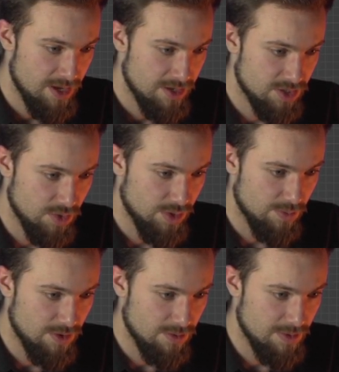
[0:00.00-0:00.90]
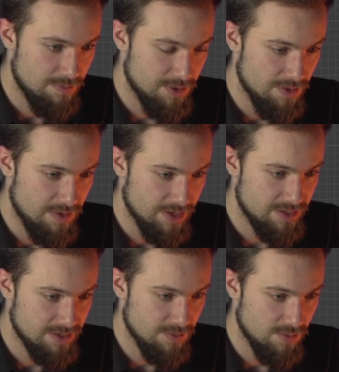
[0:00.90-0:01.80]
So we'll probably put this
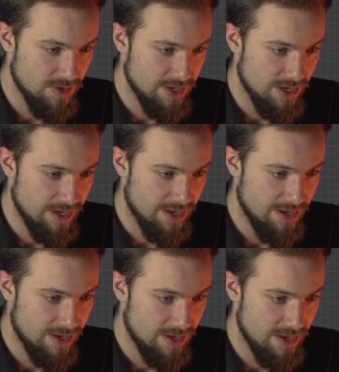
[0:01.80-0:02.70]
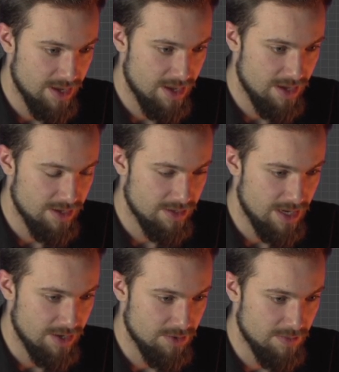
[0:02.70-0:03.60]
somewhere like,
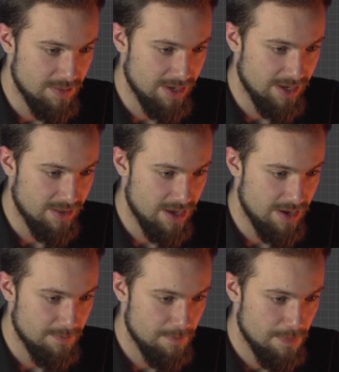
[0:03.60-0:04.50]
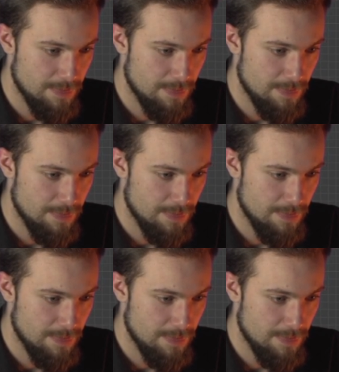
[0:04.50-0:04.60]
I don't know, maybe like that.